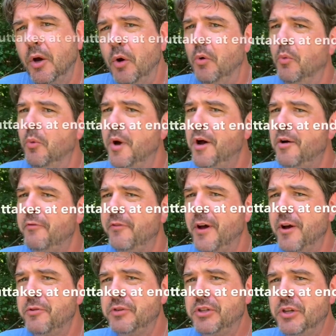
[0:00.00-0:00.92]
Well,
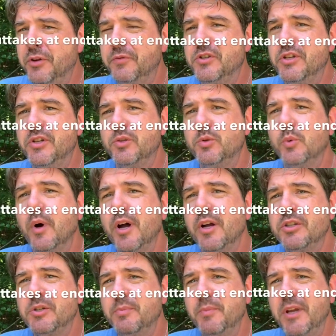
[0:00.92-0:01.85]
folks, you've just
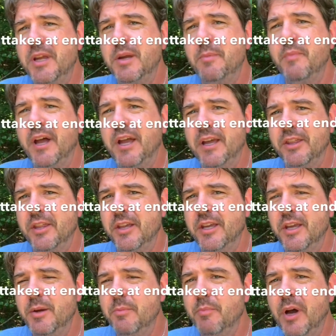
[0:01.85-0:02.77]
watched me make
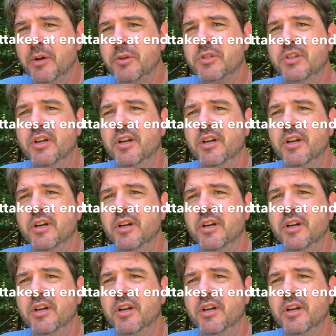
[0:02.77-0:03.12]
the most